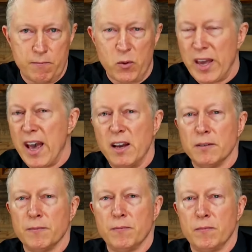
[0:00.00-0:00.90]
Okay?
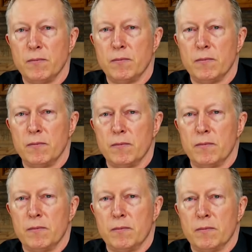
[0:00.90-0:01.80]

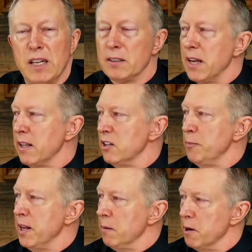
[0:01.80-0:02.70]
It's like this
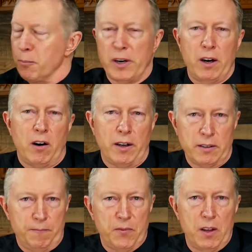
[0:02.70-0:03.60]
man I'm going to bring on.